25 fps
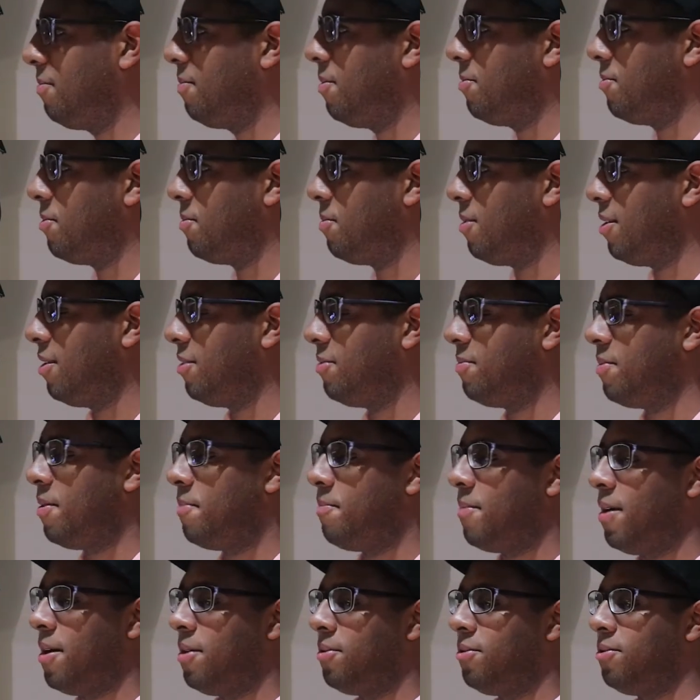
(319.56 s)
it's been replaced by
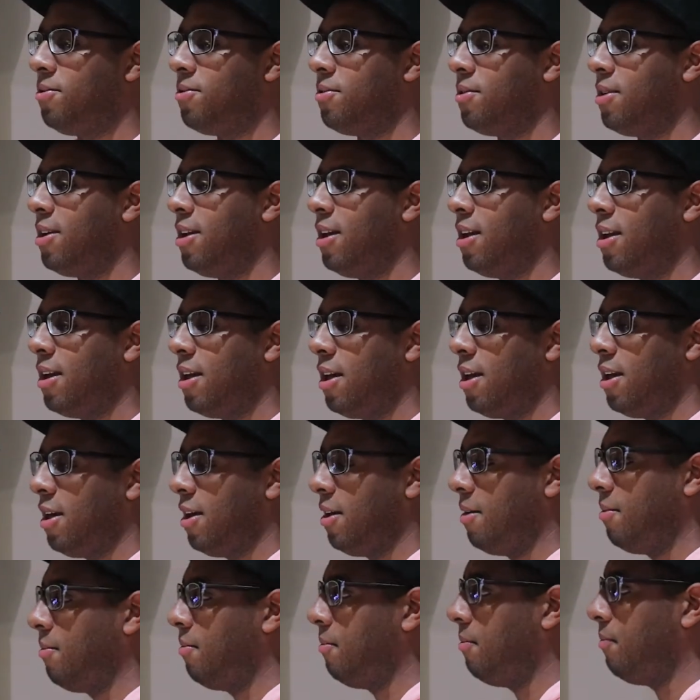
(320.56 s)
Boundary.
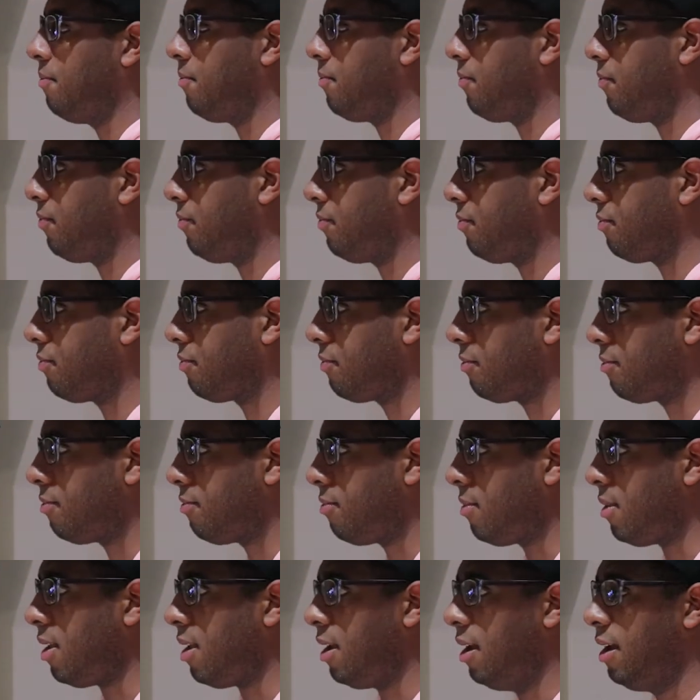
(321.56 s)
Done
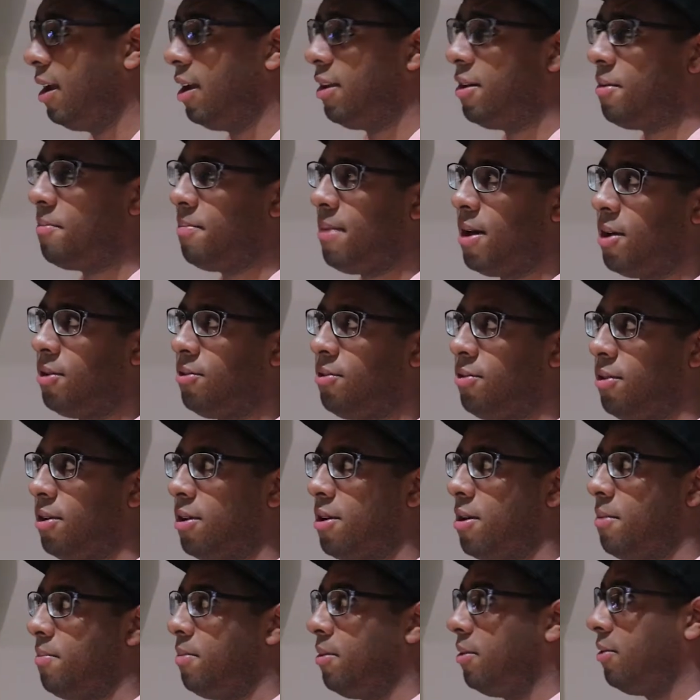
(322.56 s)
Boundary a
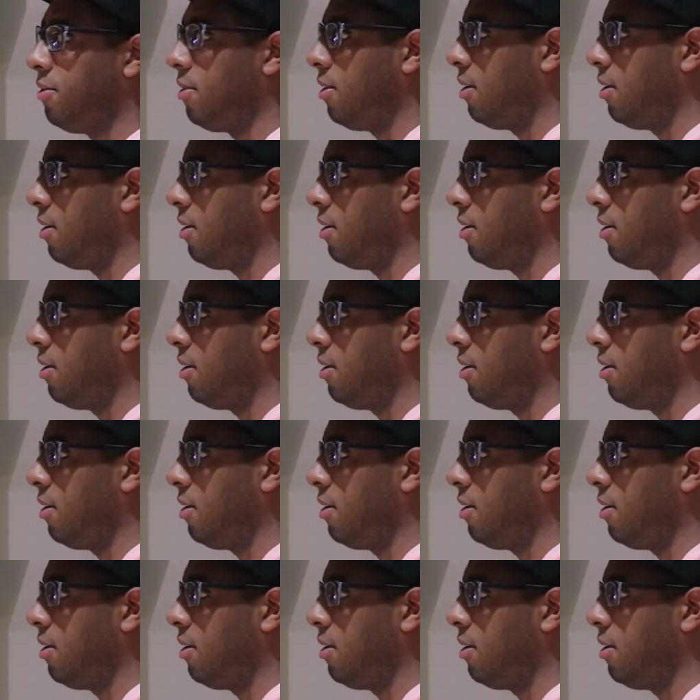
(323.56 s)
couple of